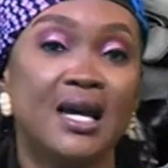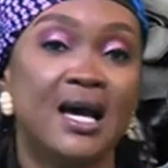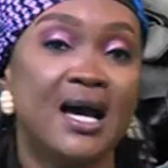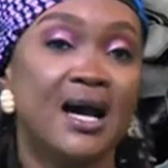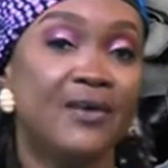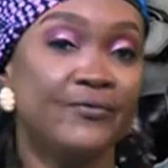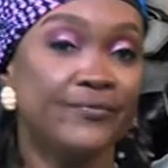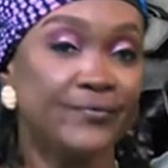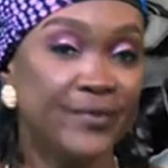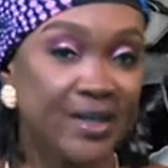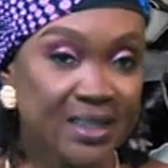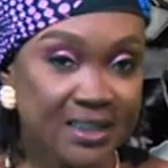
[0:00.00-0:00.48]

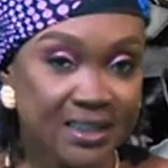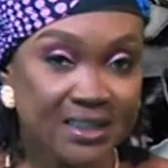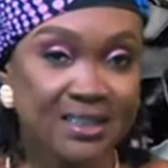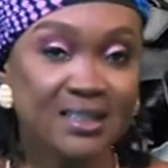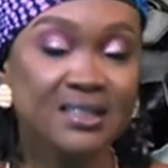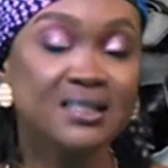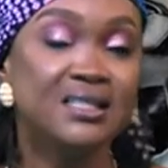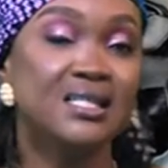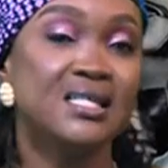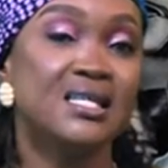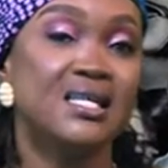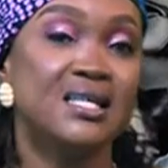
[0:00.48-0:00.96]

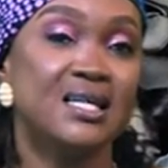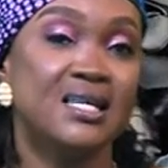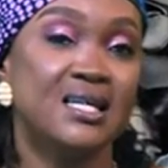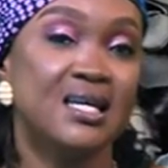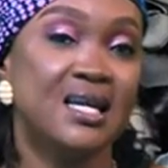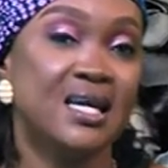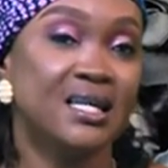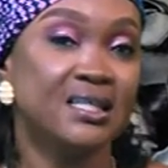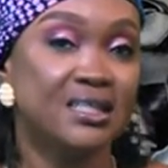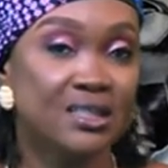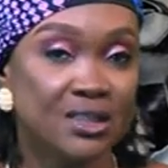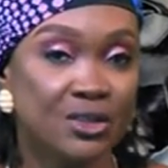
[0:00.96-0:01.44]
affecting the
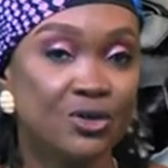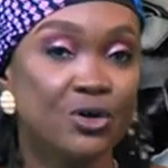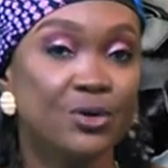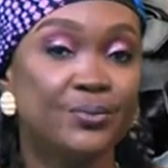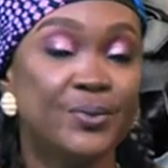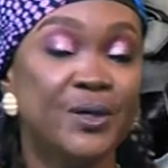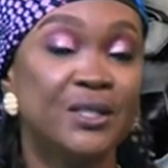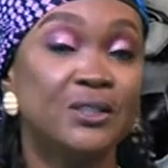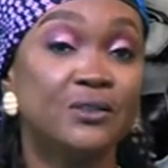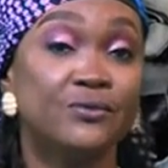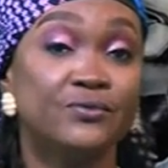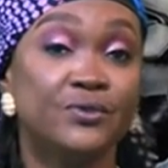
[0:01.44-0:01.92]
exterior
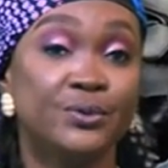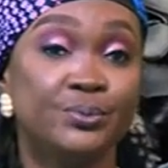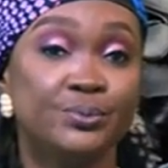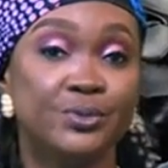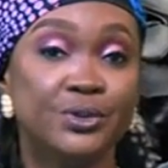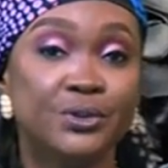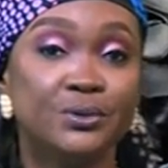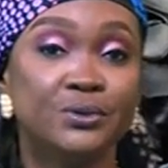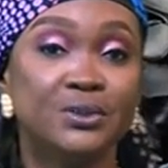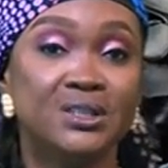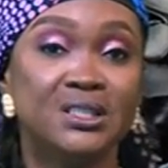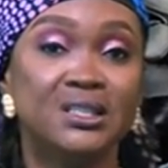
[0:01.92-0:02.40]
part of the
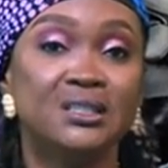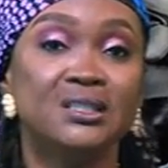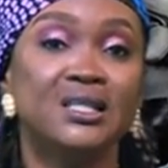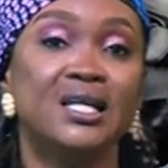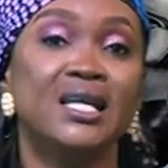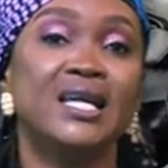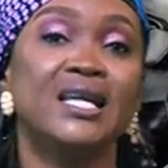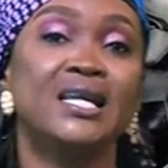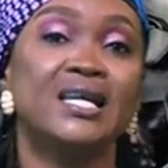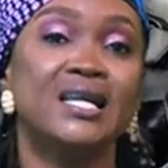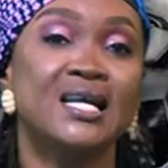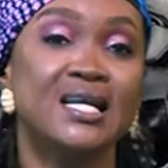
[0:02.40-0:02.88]
building,
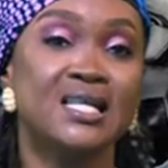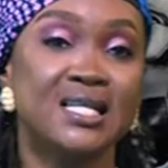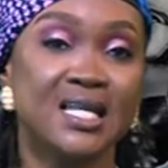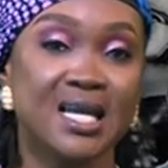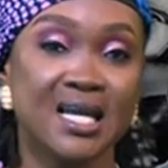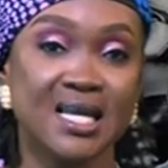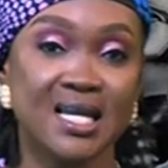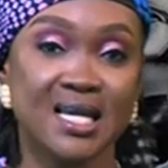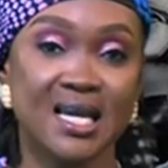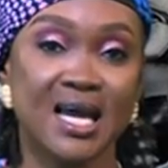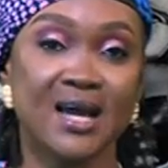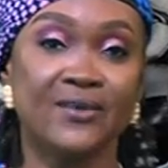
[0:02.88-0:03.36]
it can
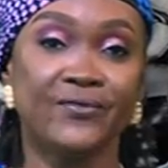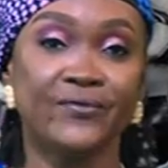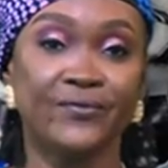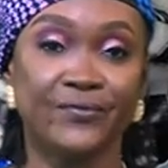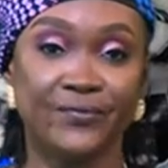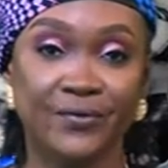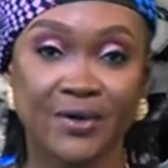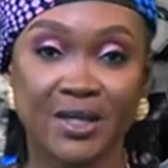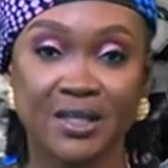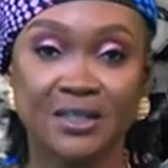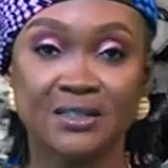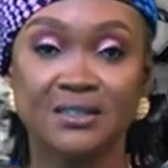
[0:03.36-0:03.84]

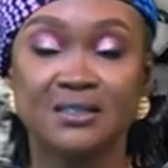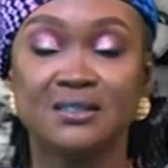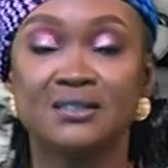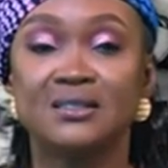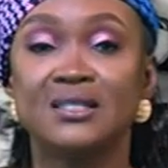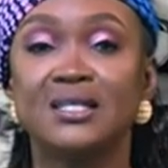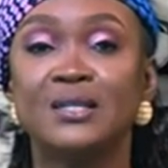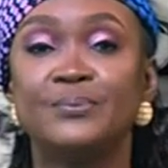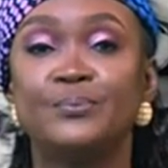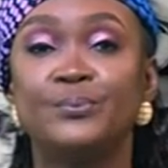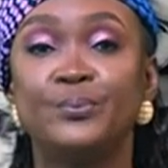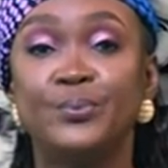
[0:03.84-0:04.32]
affect
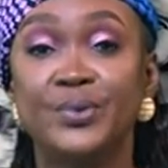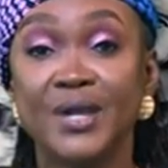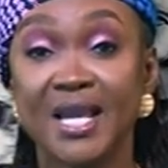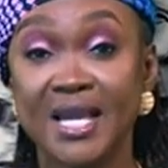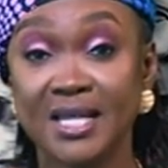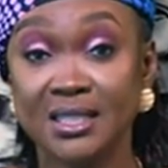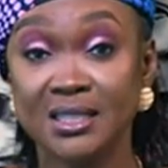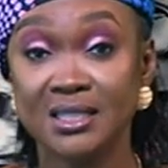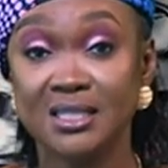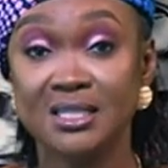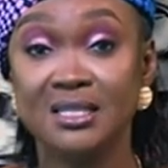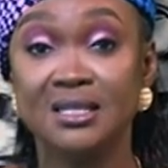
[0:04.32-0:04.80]
the
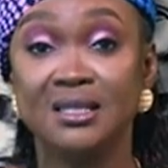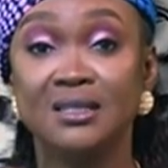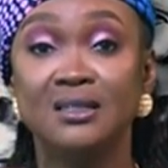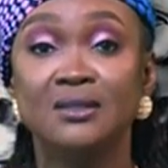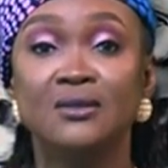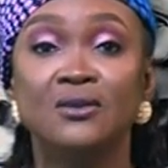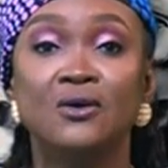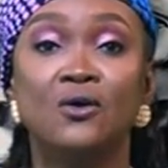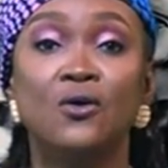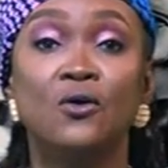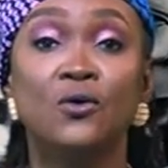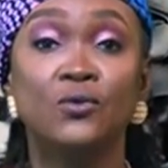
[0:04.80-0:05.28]
painting
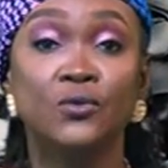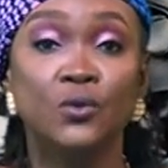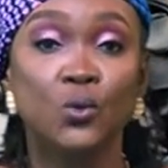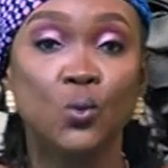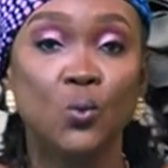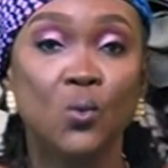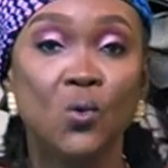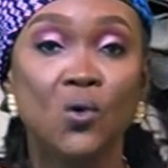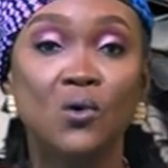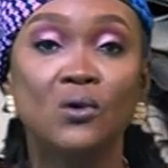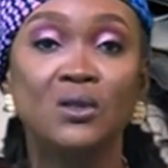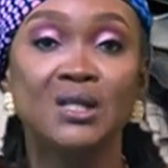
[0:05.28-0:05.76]
on the
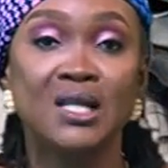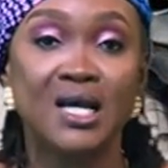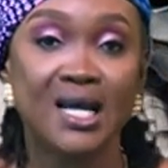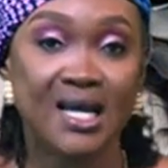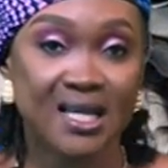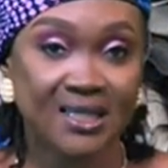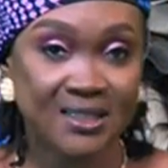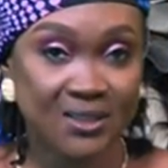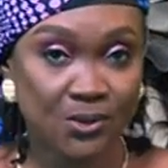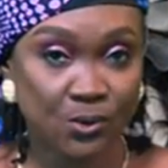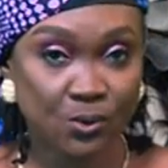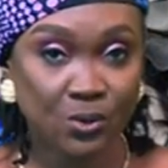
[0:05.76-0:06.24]
wall
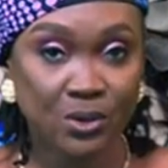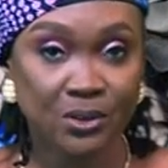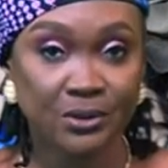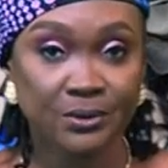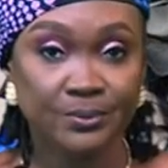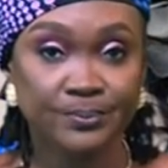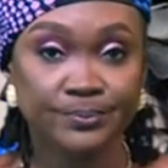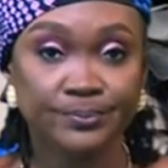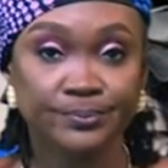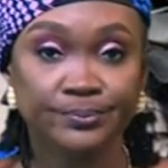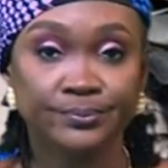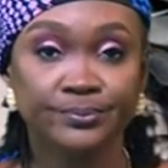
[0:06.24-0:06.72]
as well.
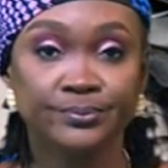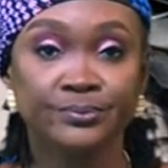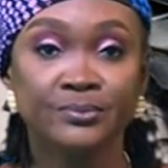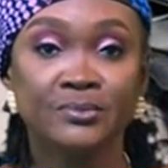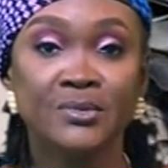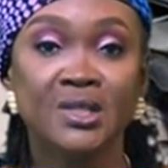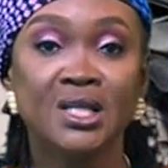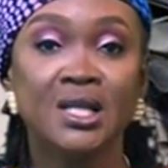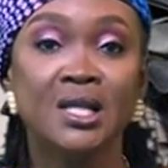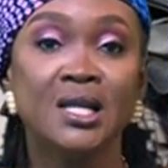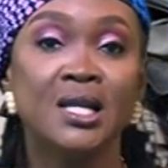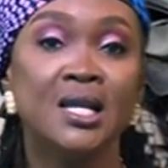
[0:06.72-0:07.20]

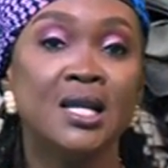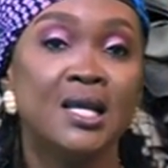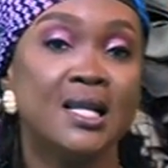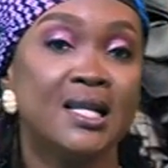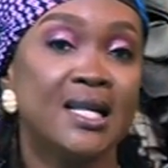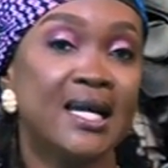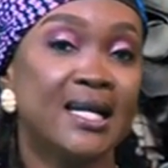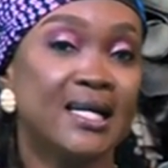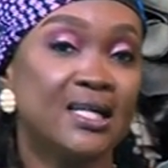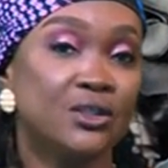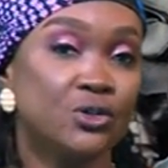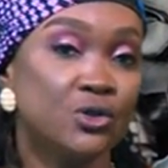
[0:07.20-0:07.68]

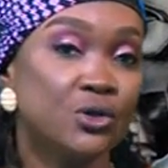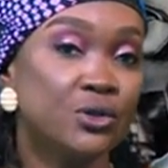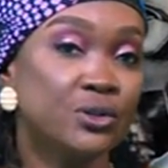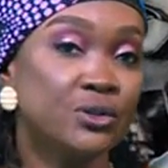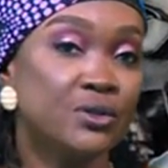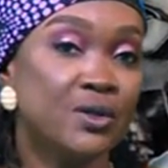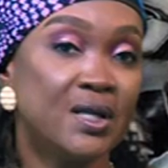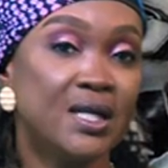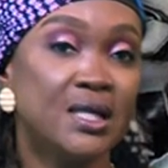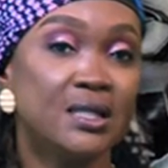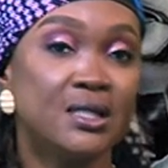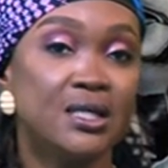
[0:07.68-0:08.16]
Like I told
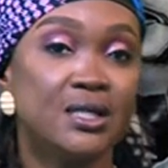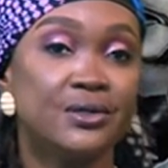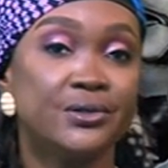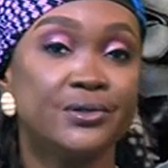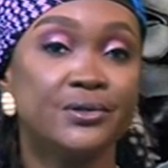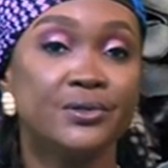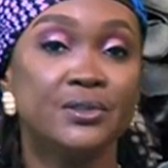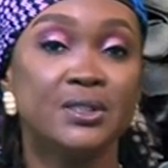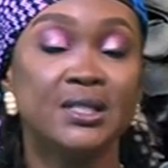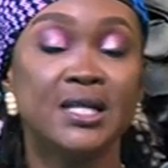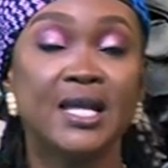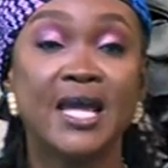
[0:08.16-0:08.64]
you earlier
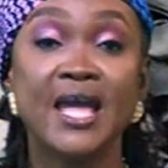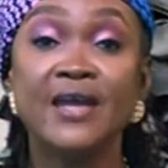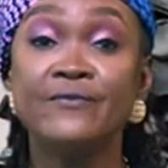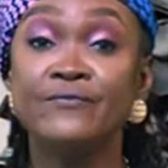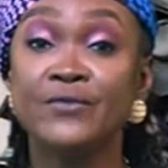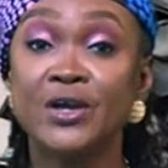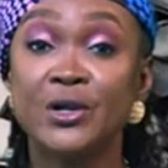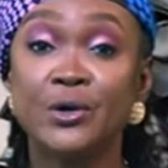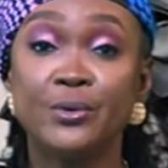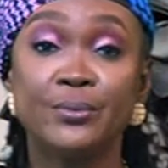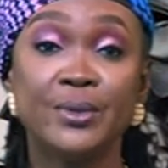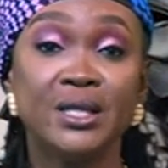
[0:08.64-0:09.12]
on,
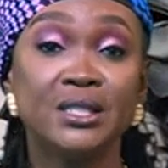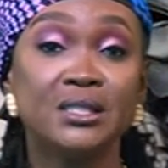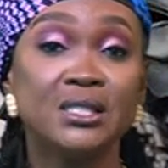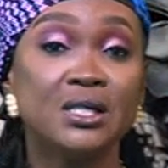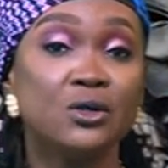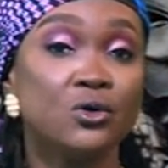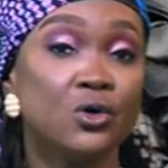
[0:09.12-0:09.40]
environmental